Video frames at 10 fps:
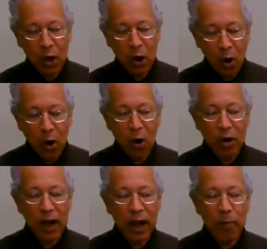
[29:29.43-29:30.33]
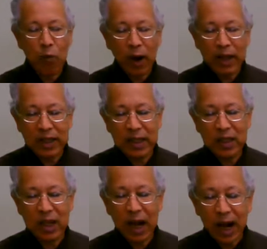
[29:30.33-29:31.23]
Or, I'm writing
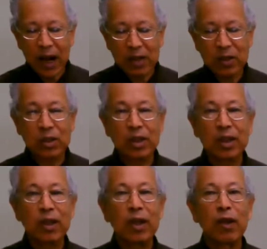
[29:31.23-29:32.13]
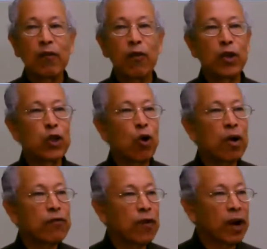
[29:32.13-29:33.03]
to ask for
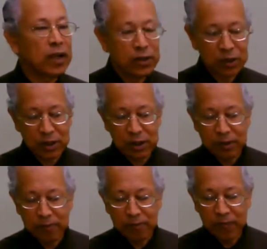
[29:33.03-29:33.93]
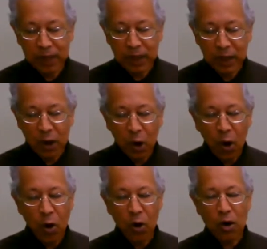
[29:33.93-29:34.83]
your advice,
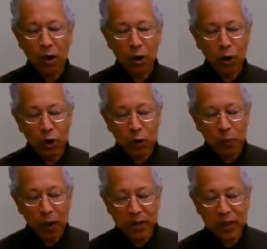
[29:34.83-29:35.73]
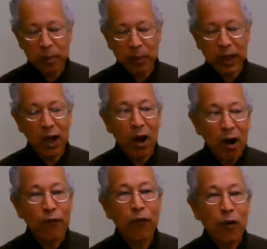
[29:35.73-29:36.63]
or could you possibly
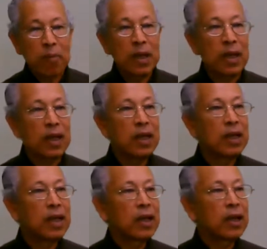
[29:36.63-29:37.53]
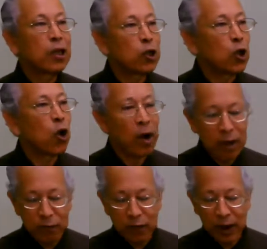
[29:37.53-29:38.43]
offer me your
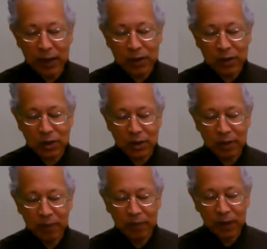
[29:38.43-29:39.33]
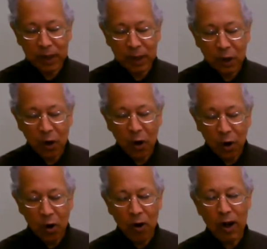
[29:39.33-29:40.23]
advice?
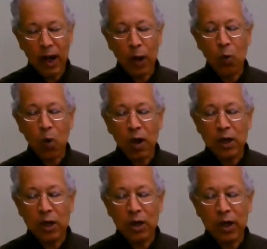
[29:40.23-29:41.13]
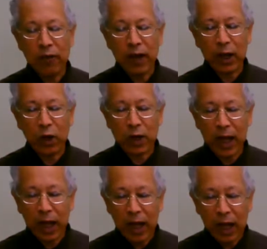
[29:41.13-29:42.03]
Or, I wonder
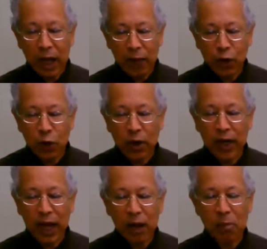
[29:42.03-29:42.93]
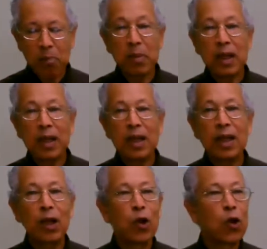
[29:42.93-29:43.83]
if you could help me
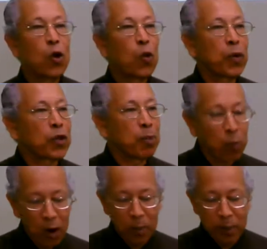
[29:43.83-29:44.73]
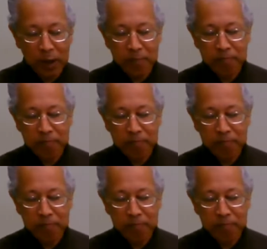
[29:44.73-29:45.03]
with a problem.